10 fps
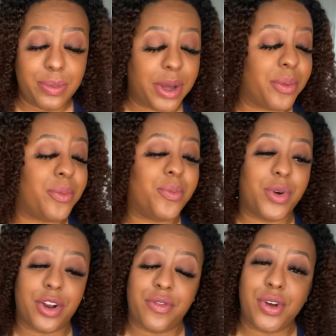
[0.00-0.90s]
but we're
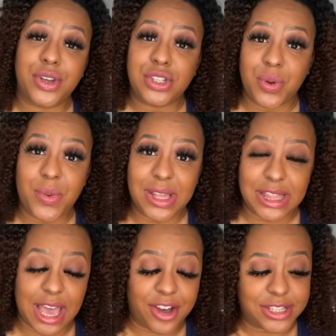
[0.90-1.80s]
gonna focus on
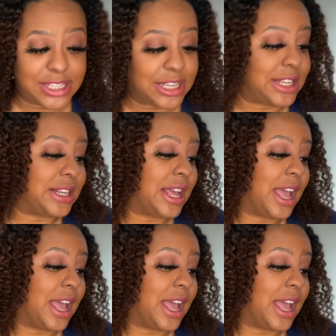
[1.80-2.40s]
1,000.